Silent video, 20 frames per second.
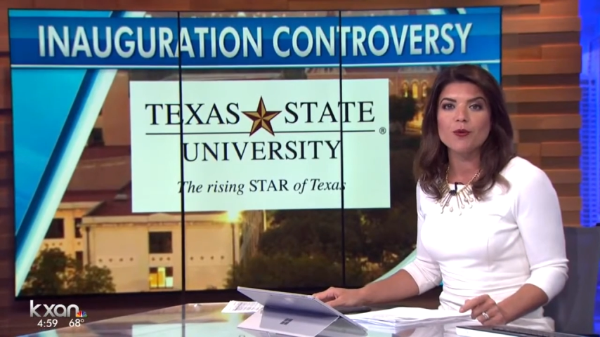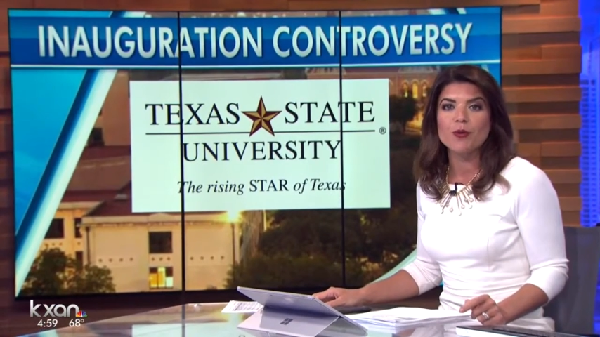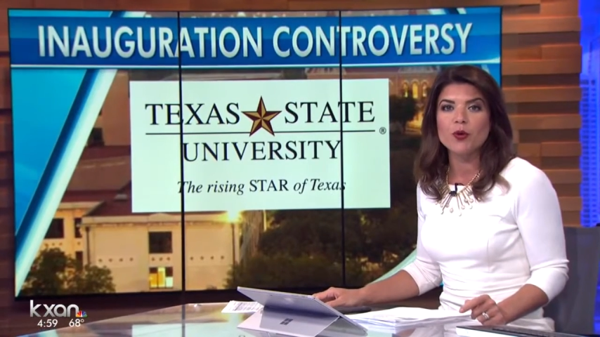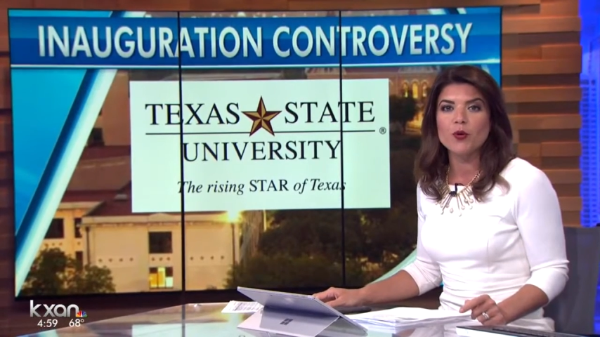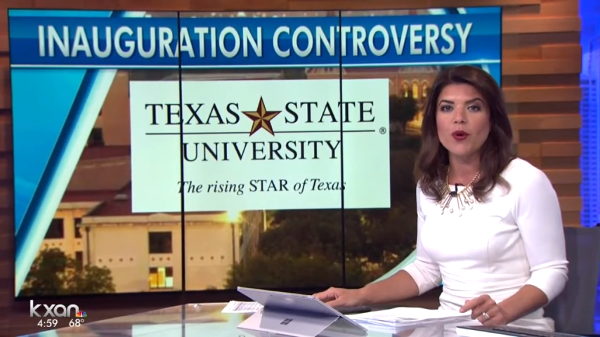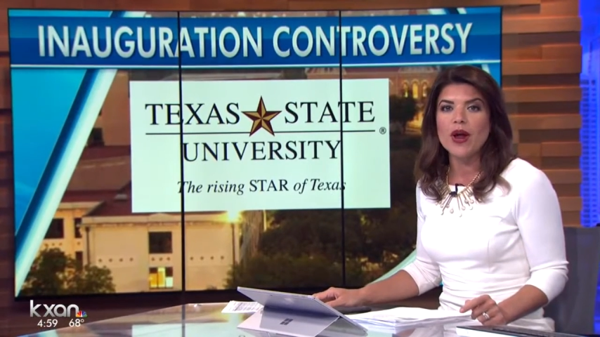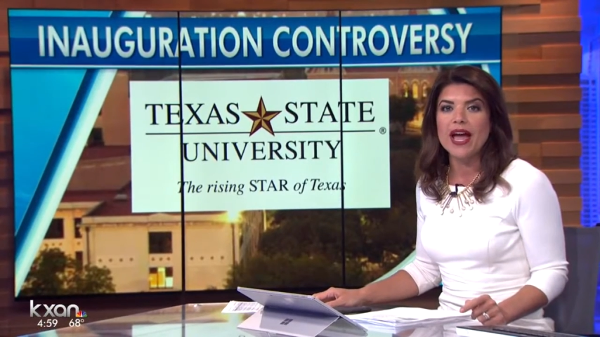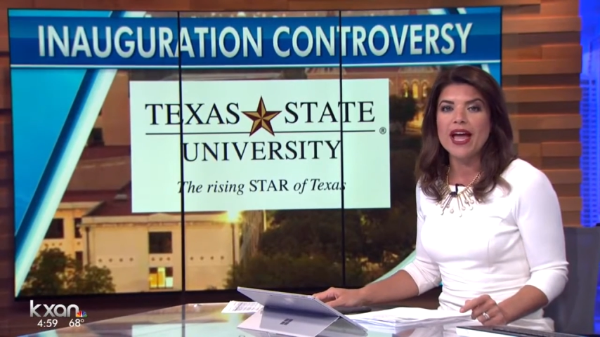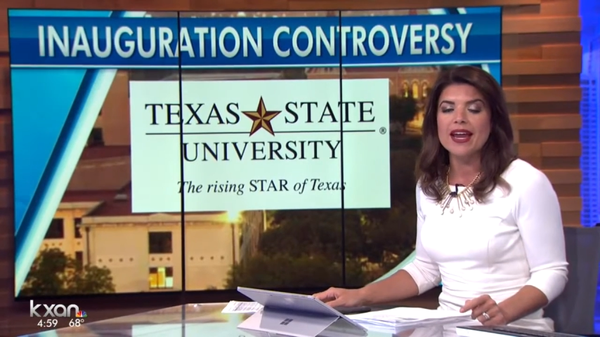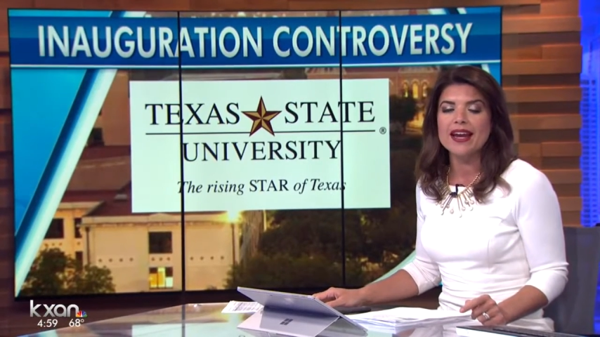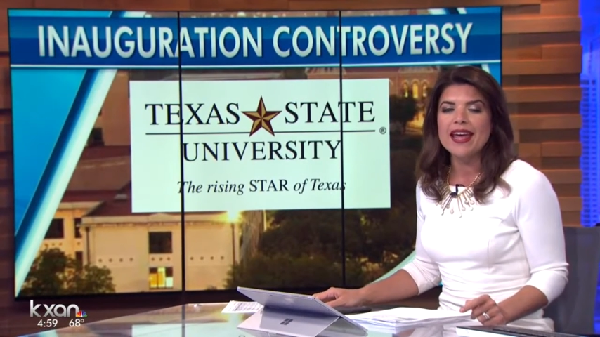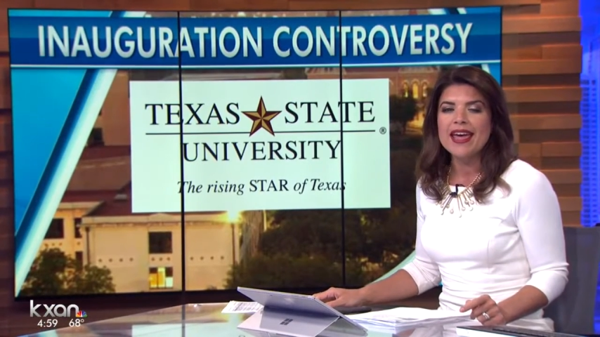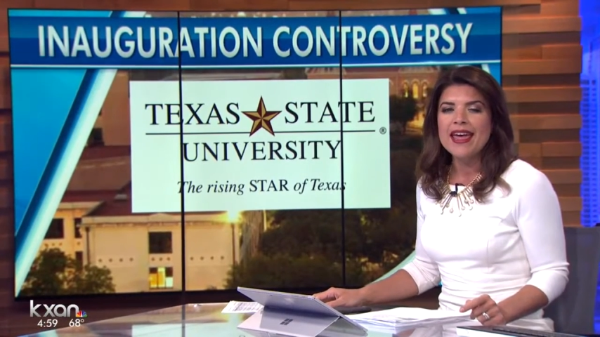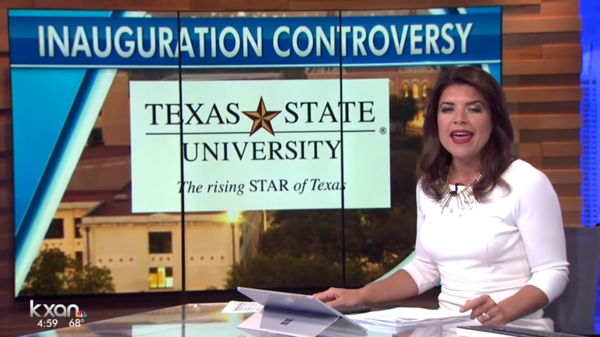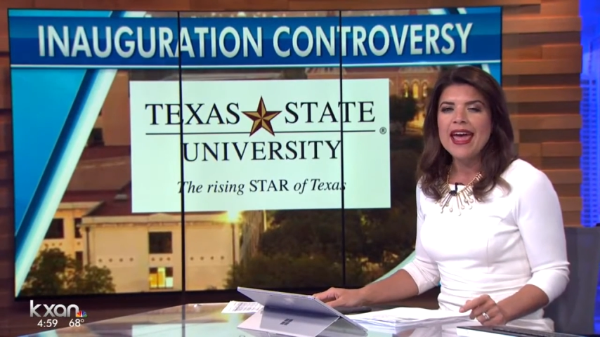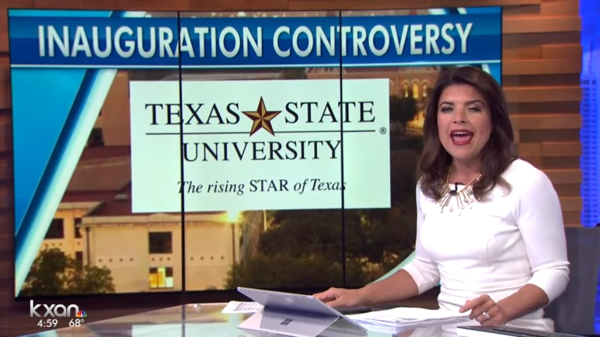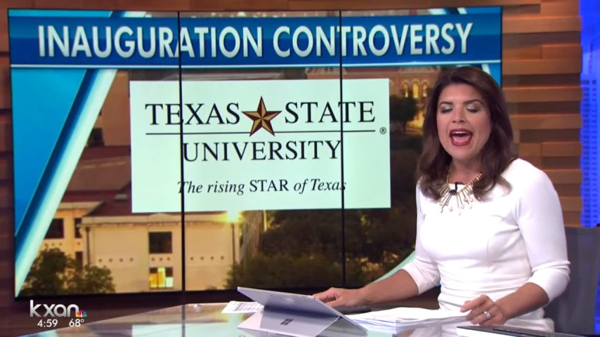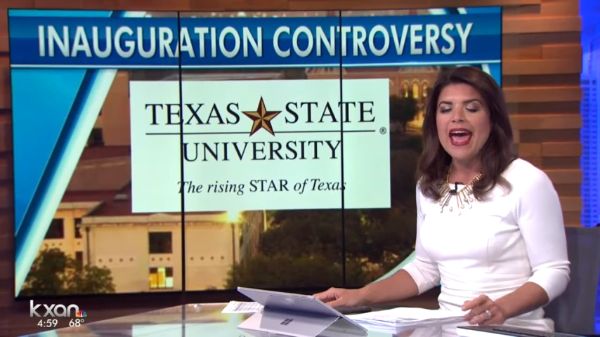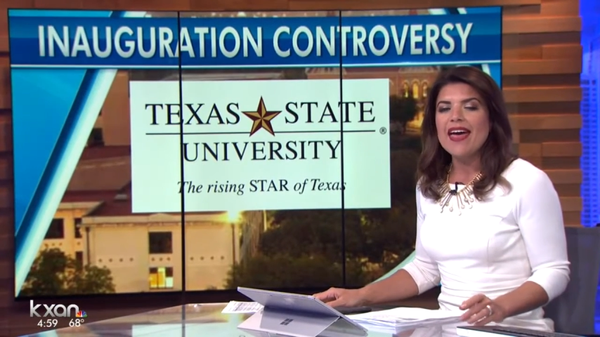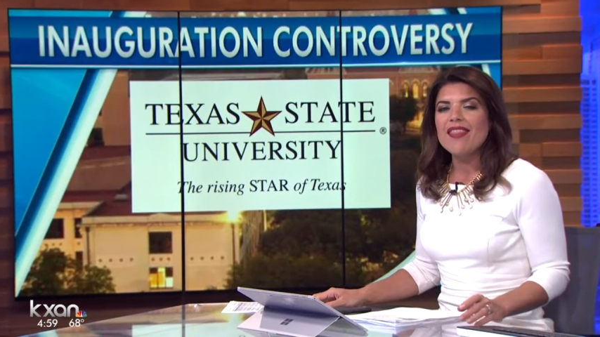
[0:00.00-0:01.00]
parade,
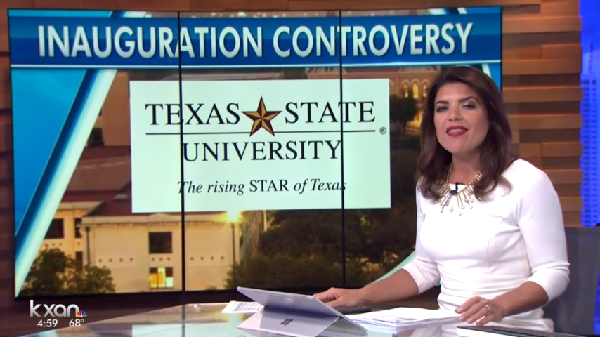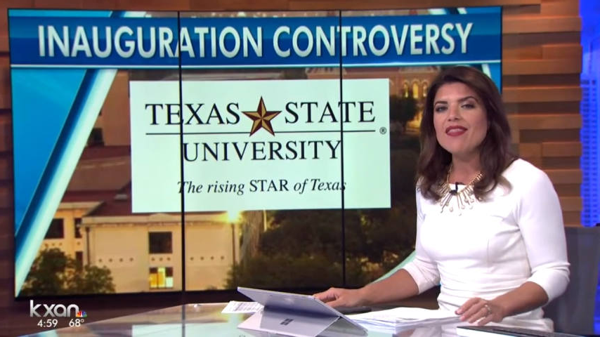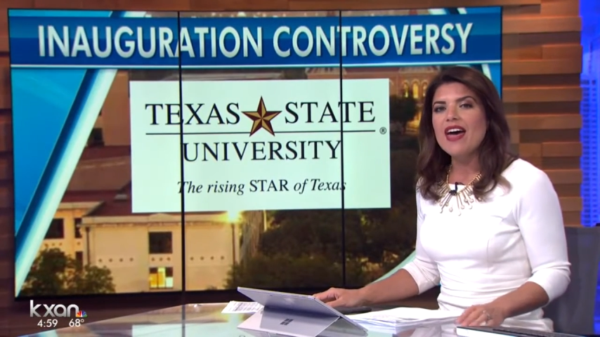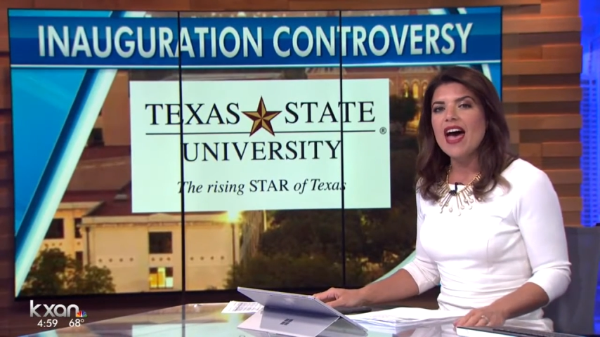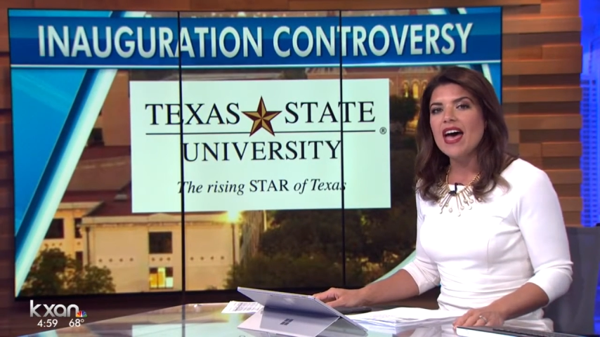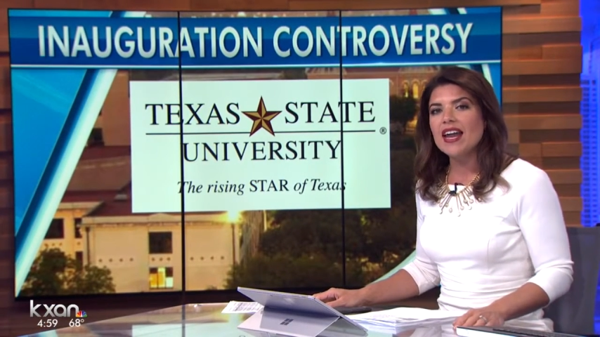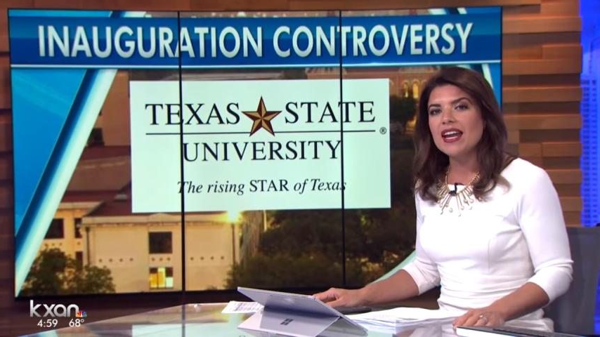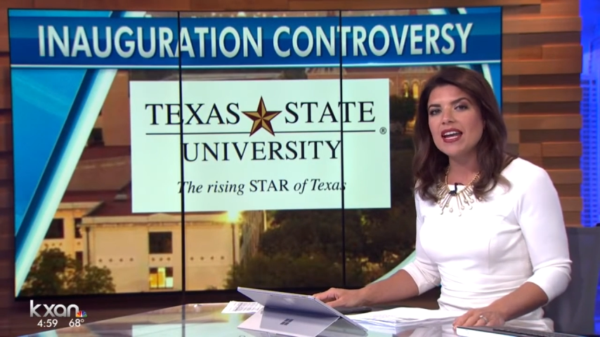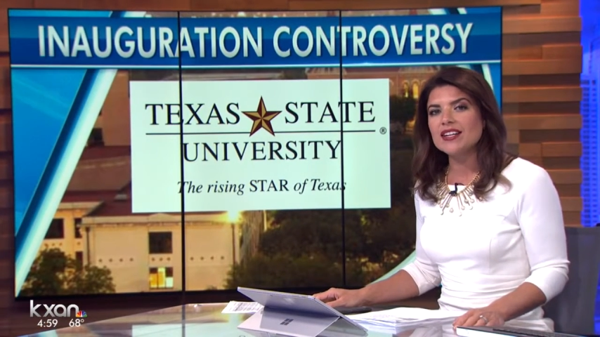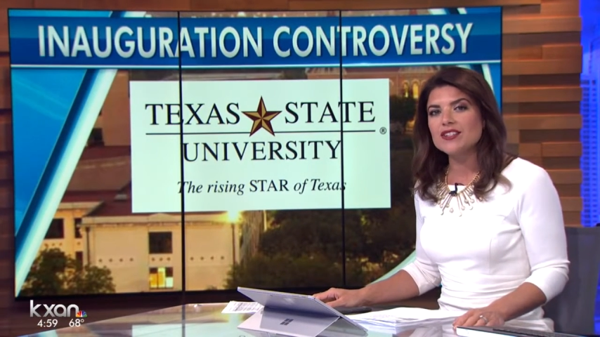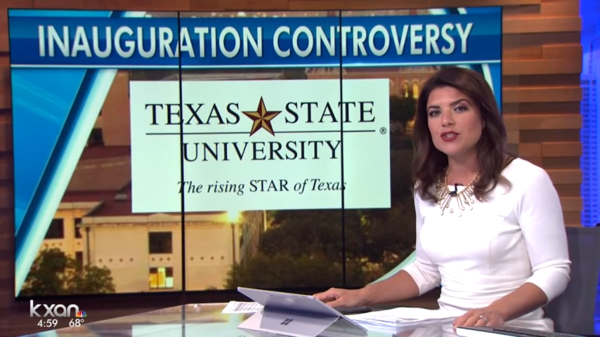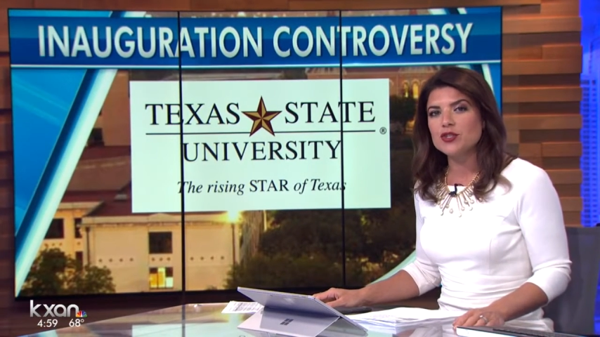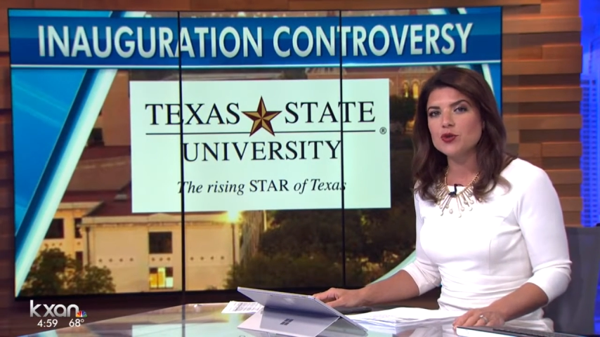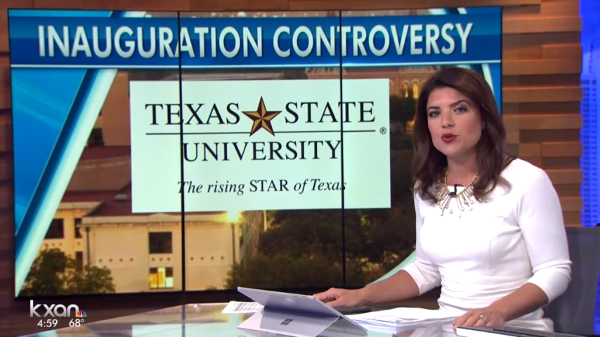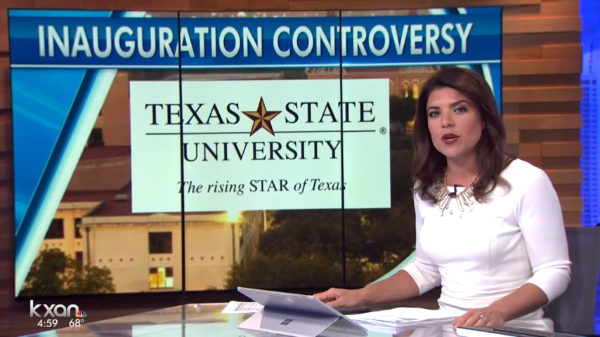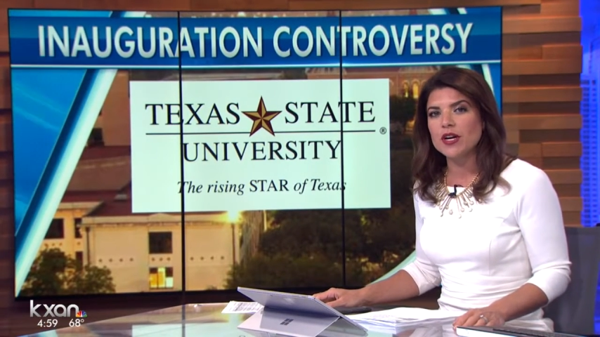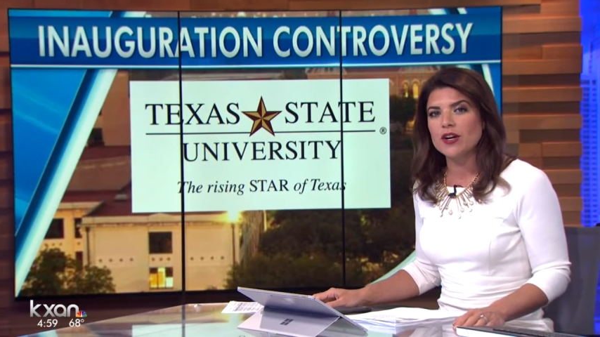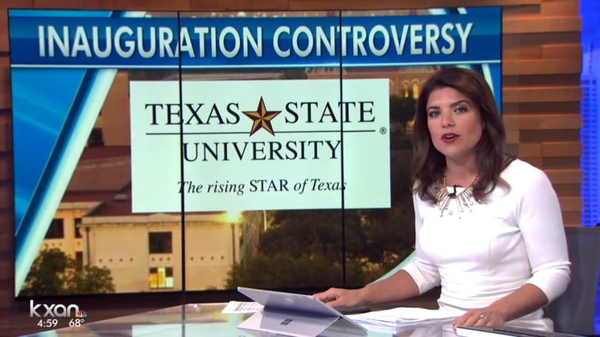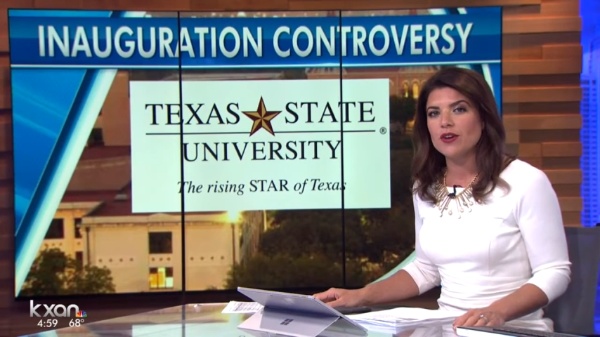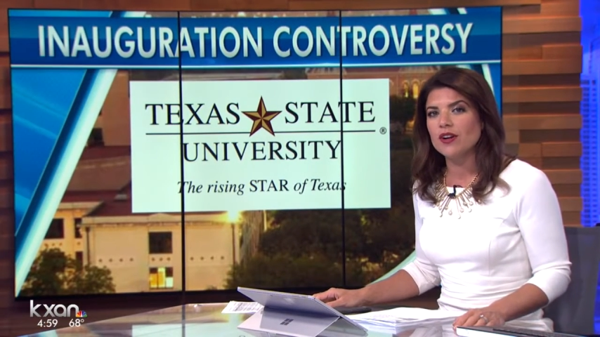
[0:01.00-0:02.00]
and that has
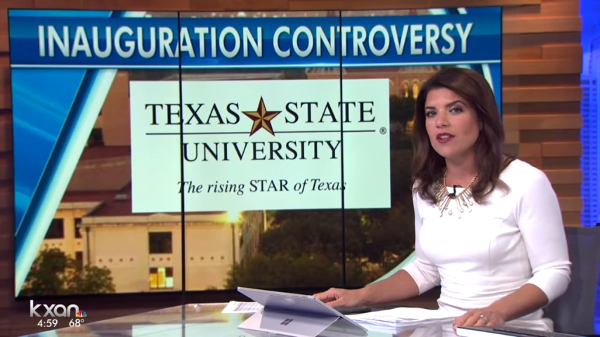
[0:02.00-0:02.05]
triggered